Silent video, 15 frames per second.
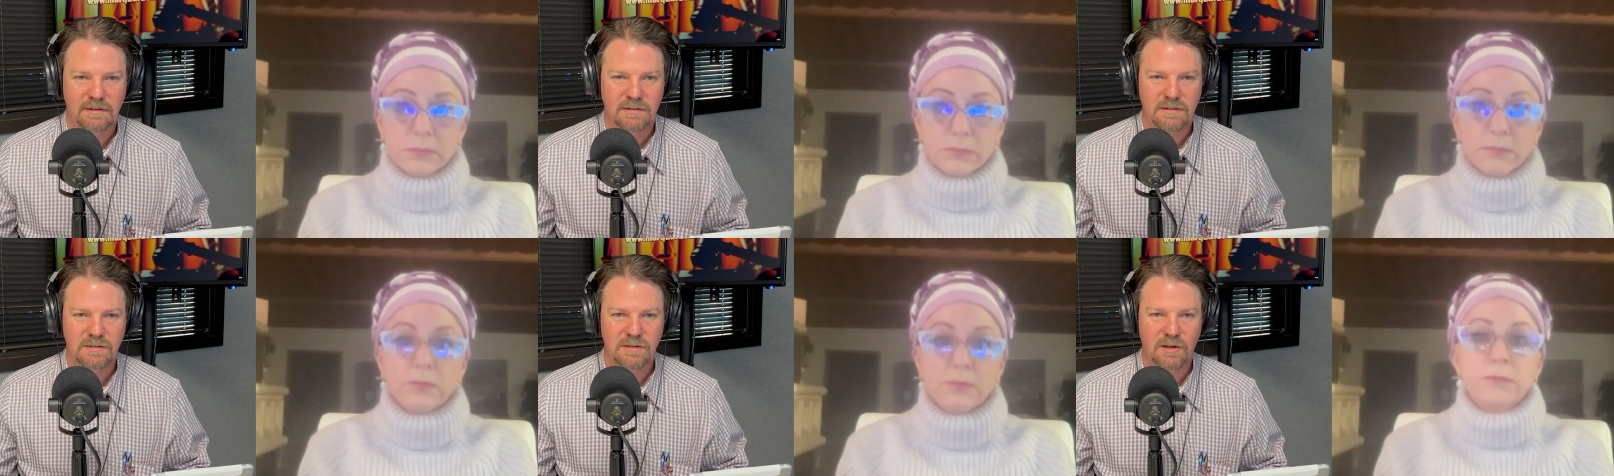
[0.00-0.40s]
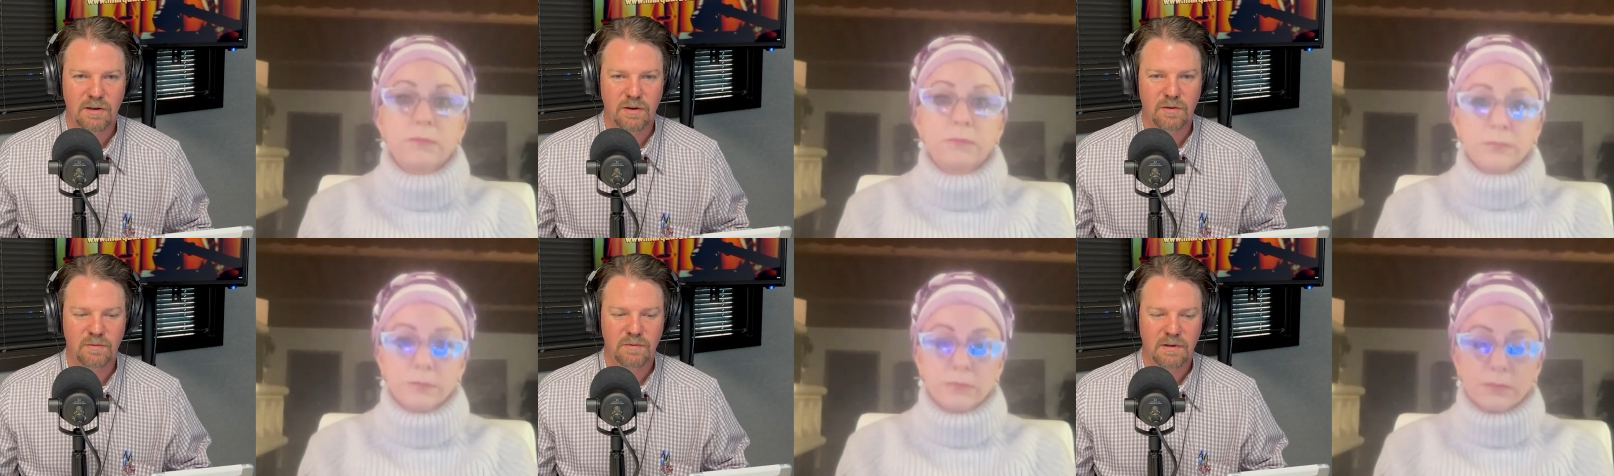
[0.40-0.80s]

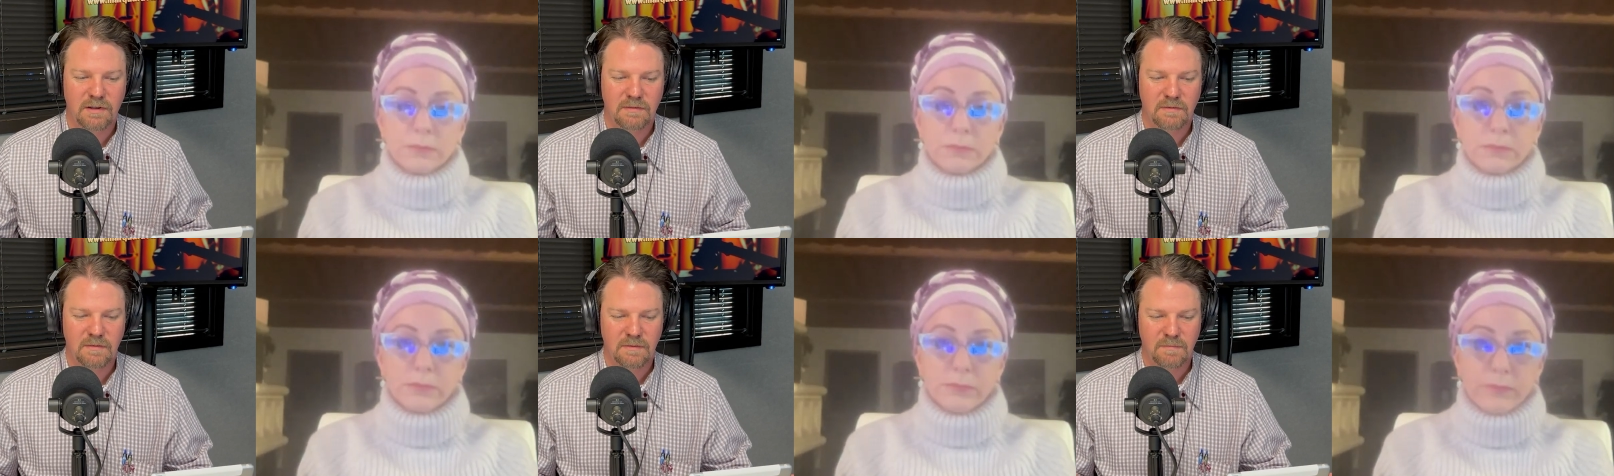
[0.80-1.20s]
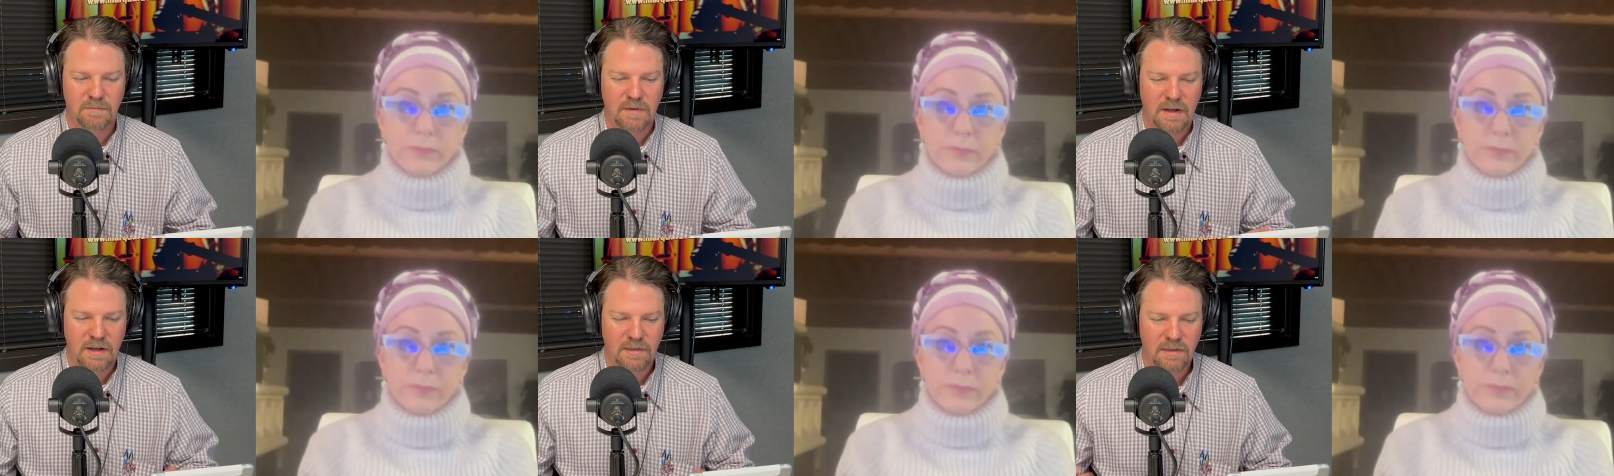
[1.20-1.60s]
Speaker 1: So uh,
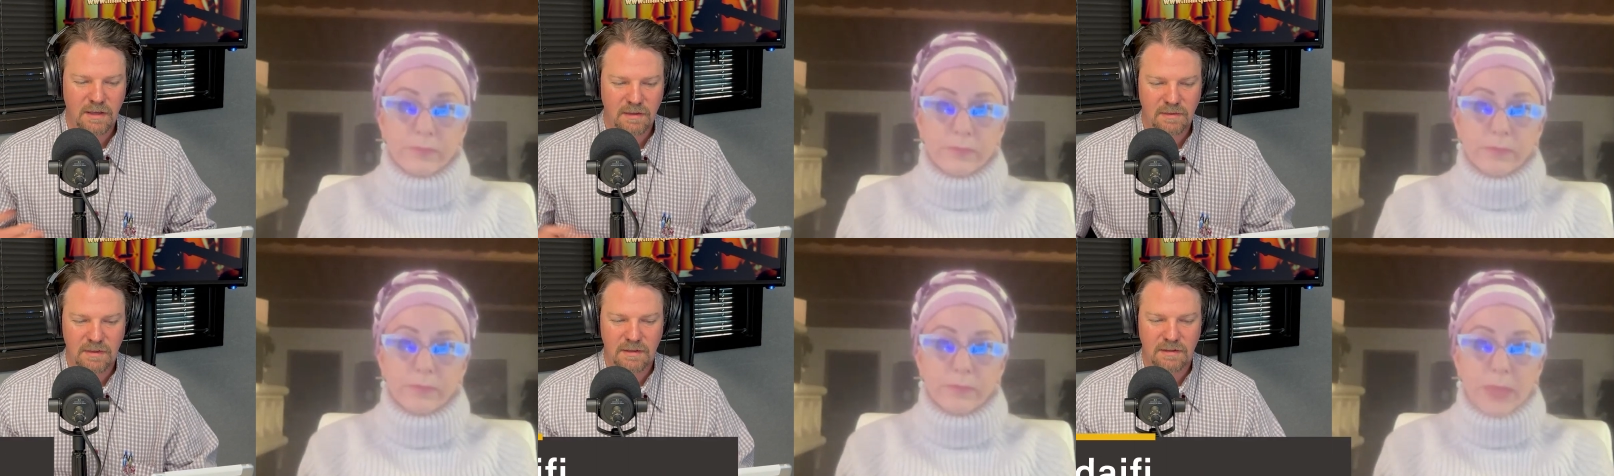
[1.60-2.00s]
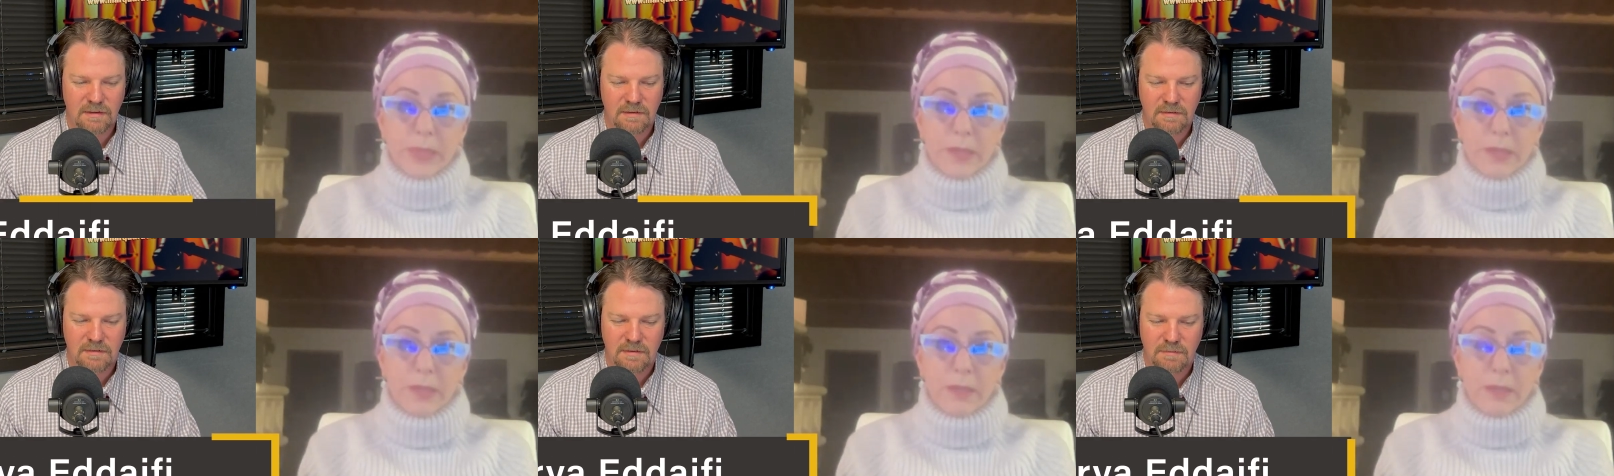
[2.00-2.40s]
I think that